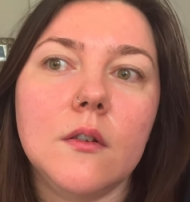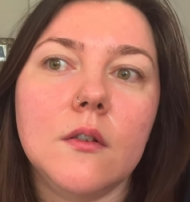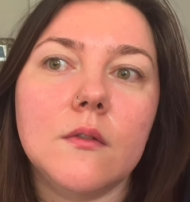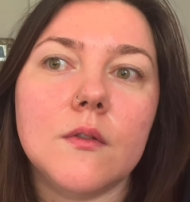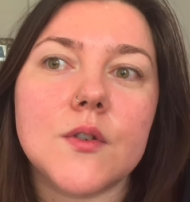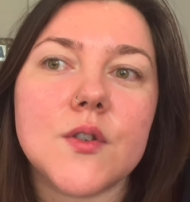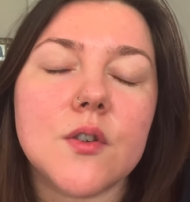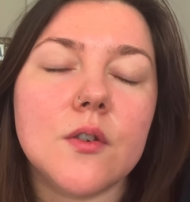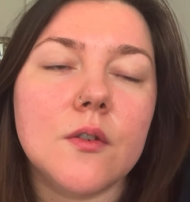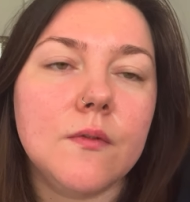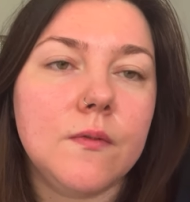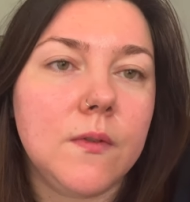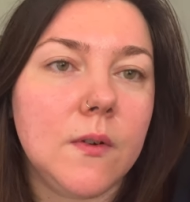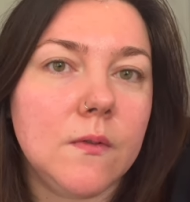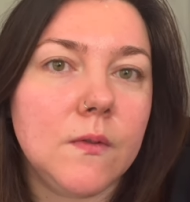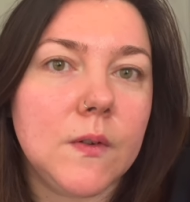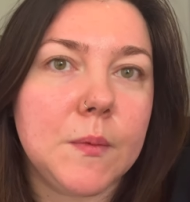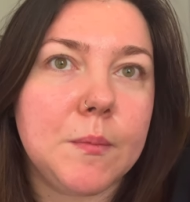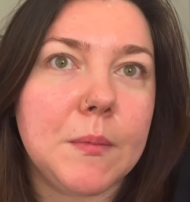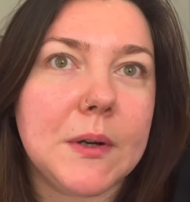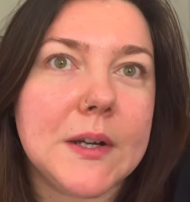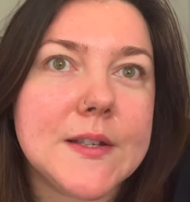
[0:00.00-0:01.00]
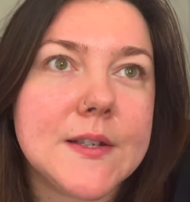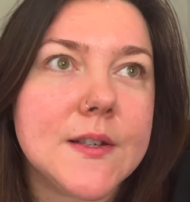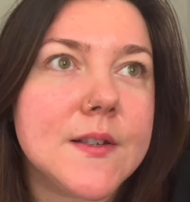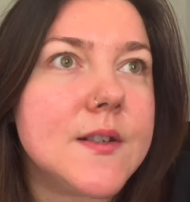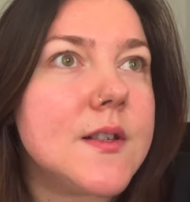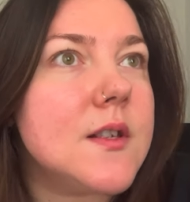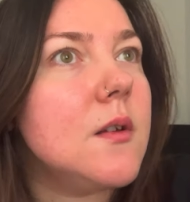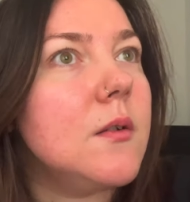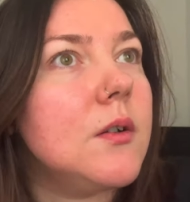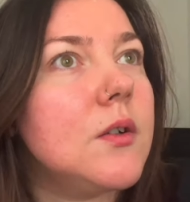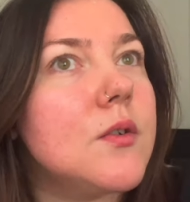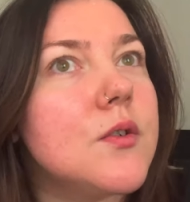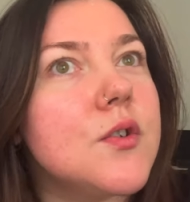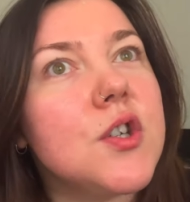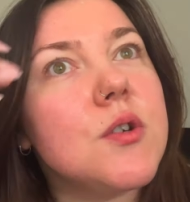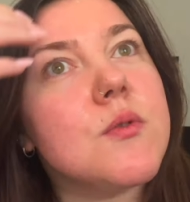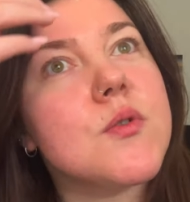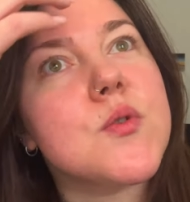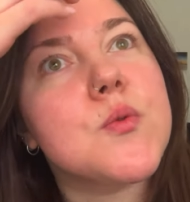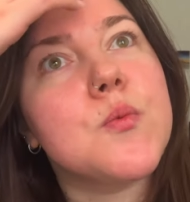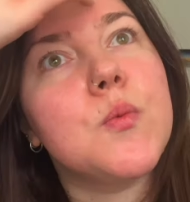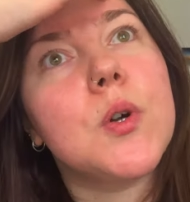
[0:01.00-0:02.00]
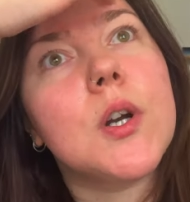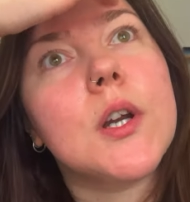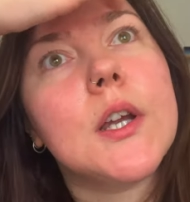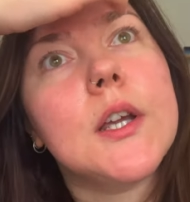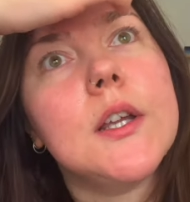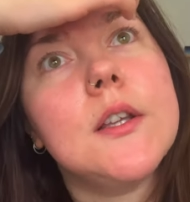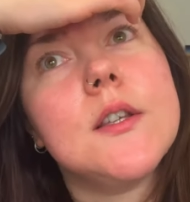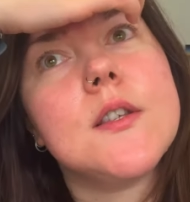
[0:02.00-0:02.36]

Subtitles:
was on the phone with my sister because she was working